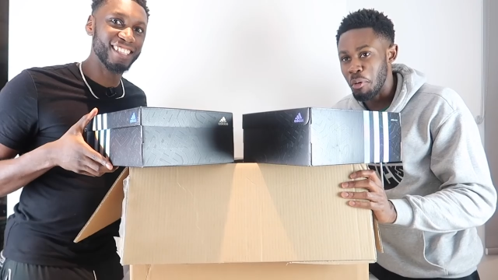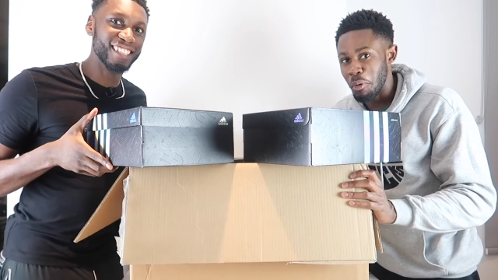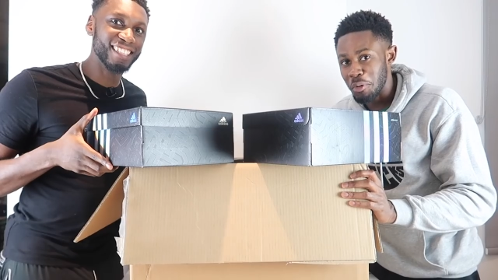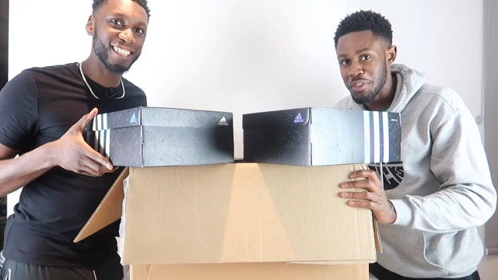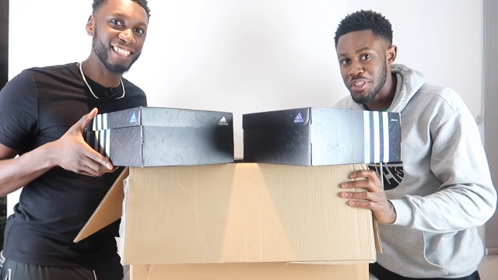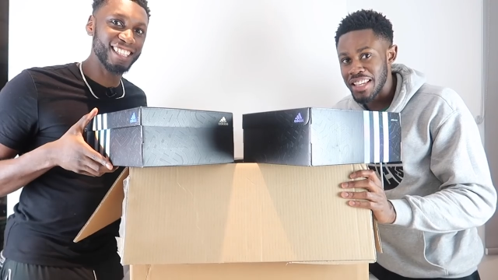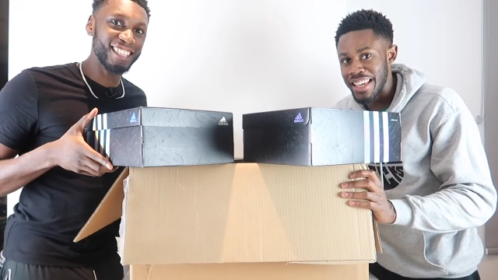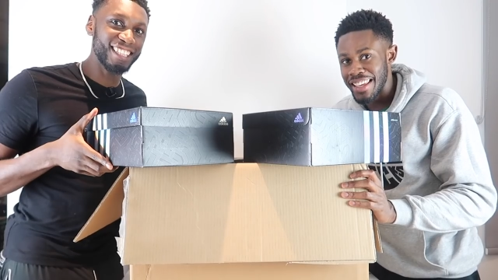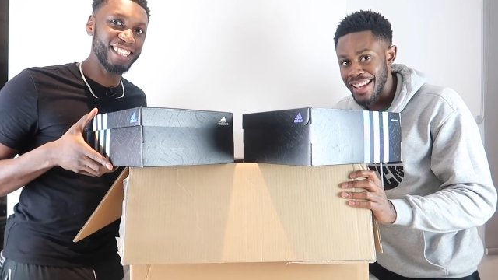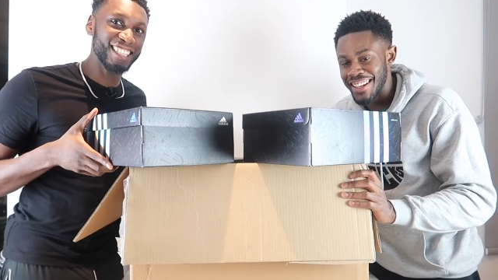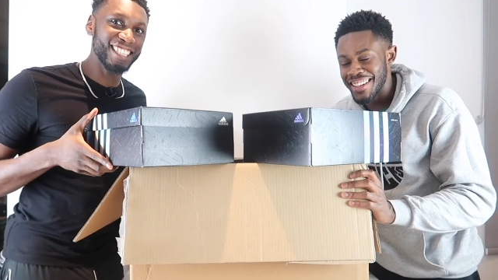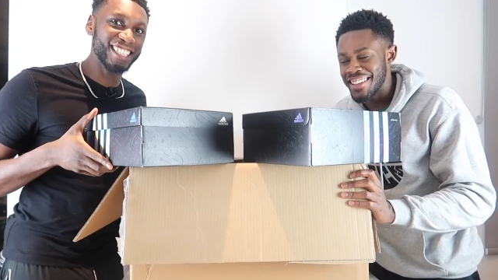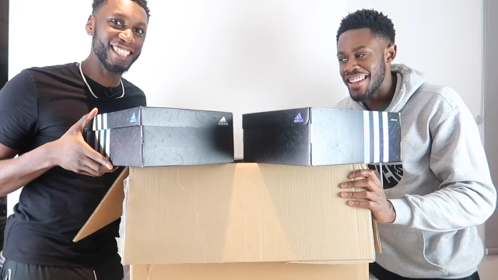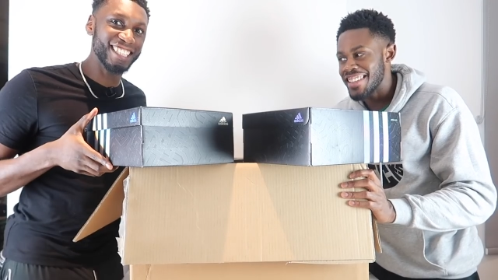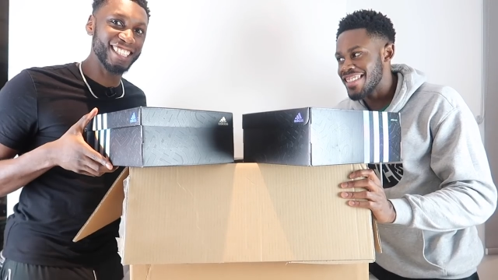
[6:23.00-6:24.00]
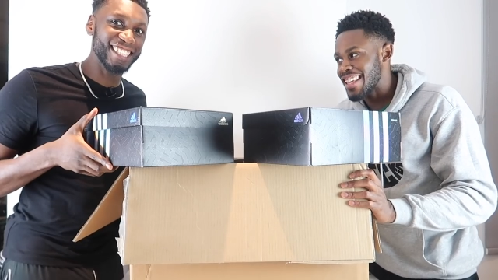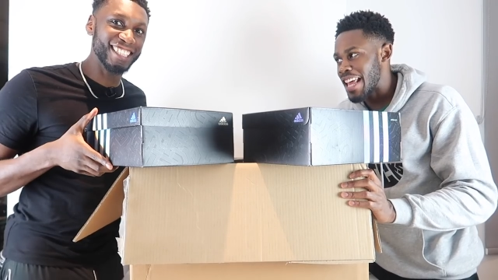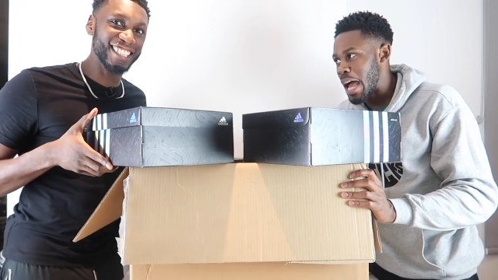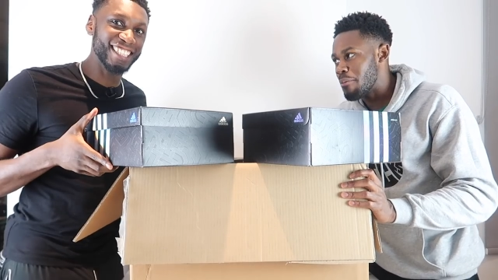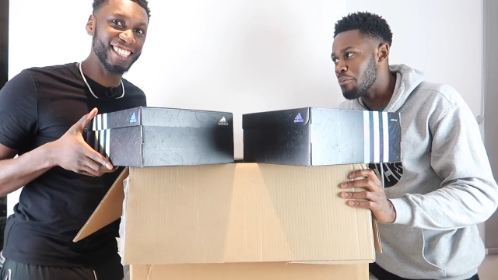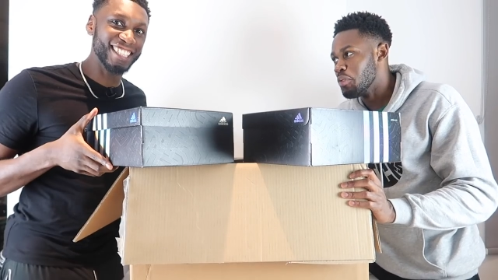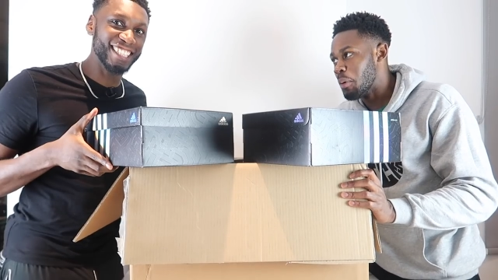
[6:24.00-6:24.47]
Speaker 1: Pause again. It's
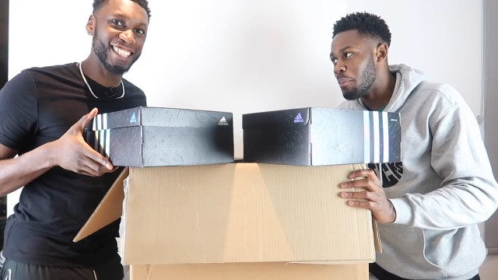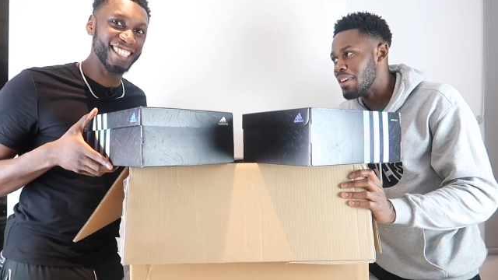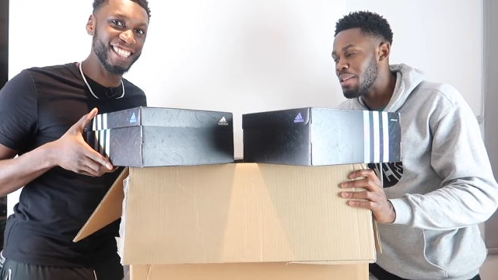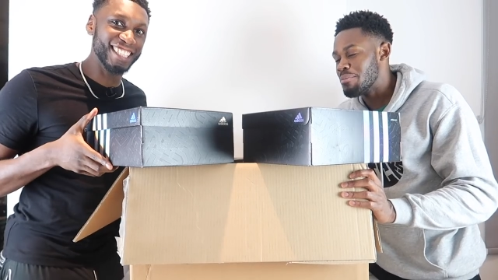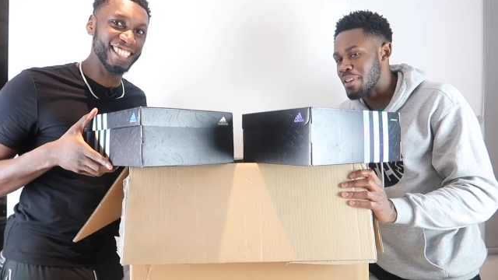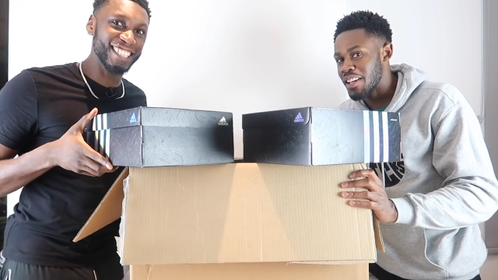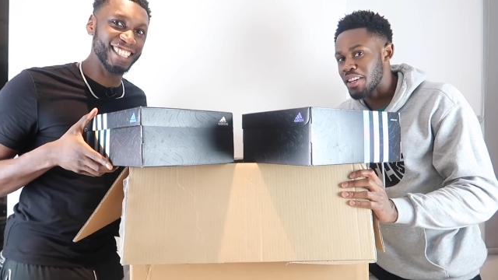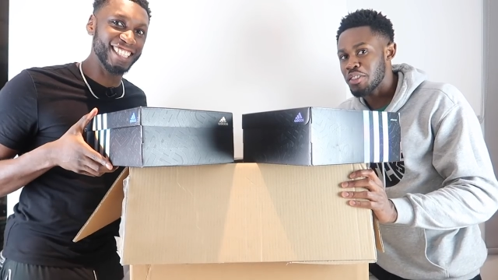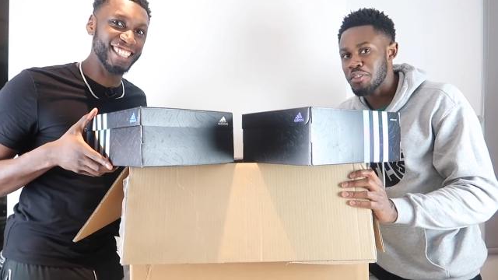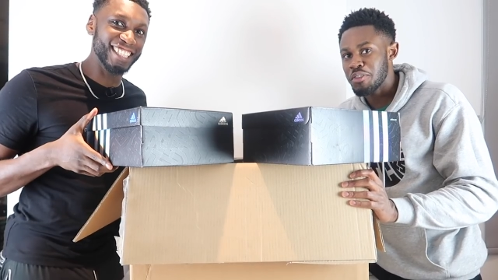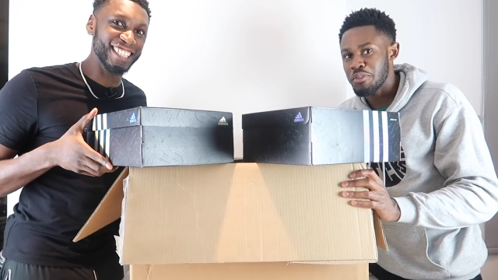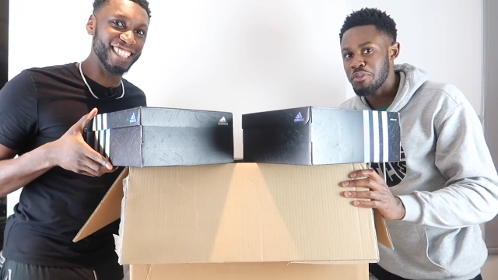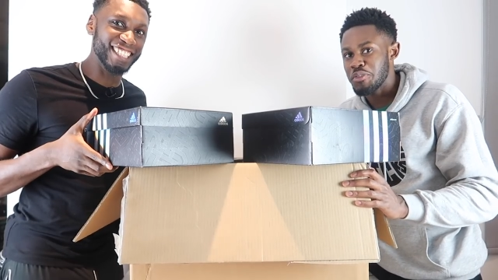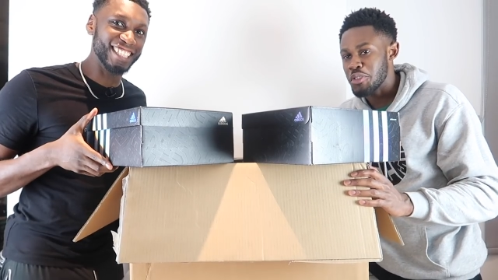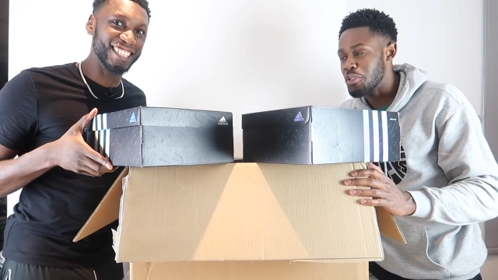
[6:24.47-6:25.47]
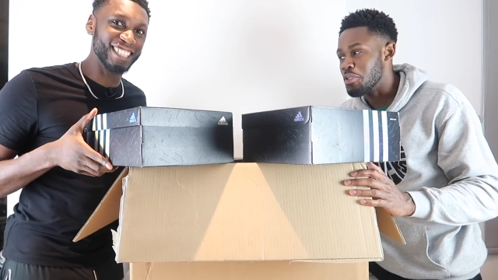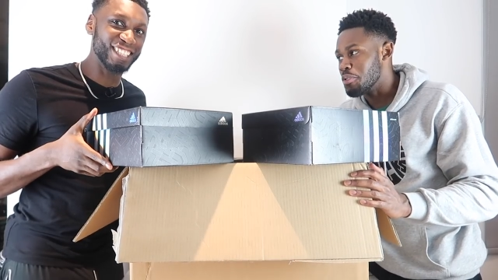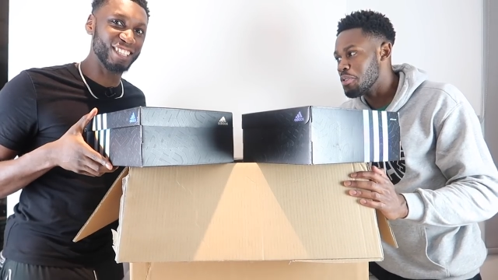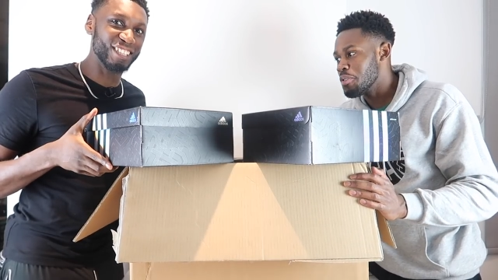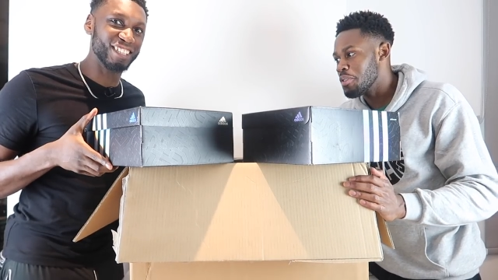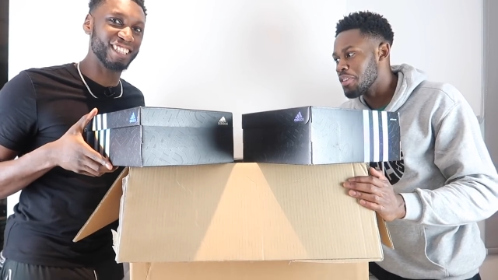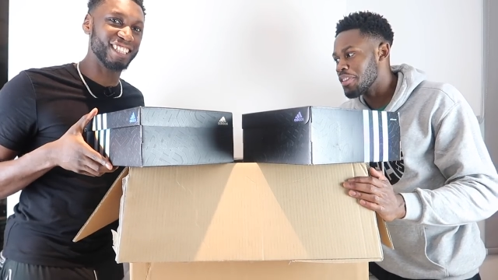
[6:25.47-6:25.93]
the abnormally bigger
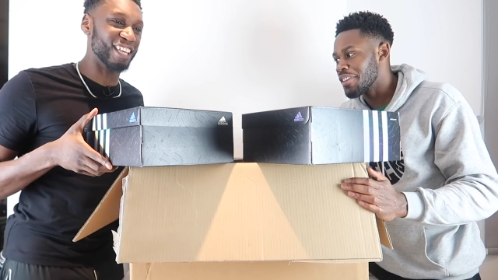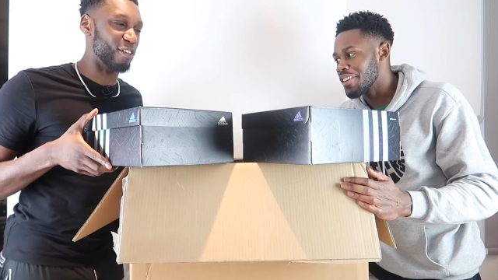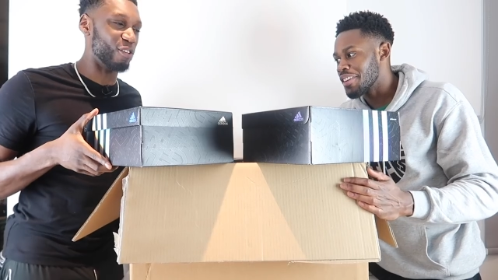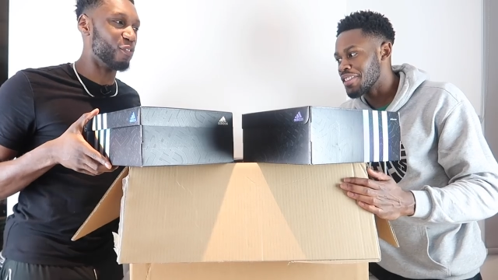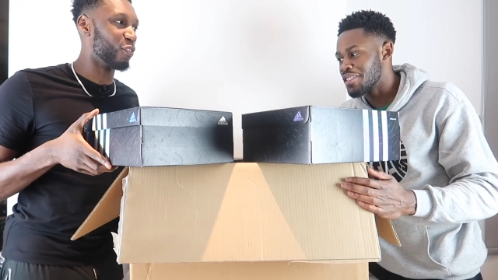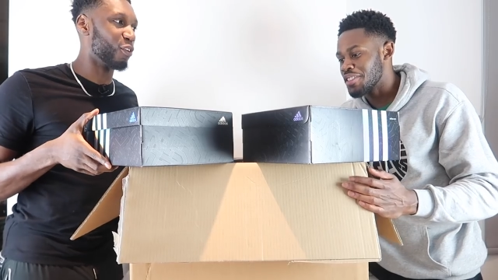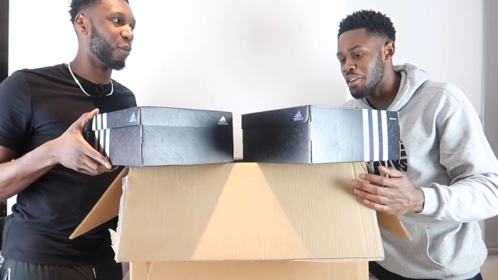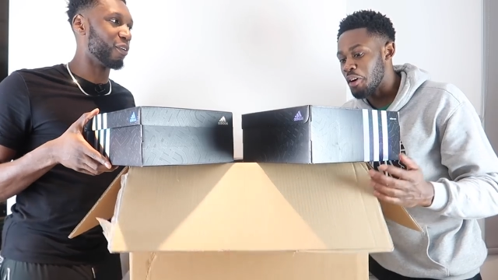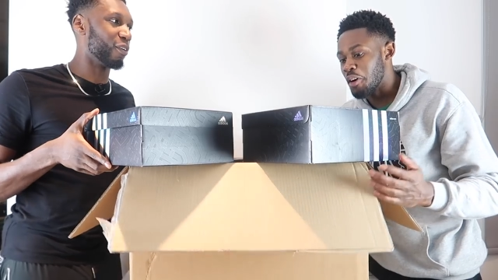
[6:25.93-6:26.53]
shoe. You forgot,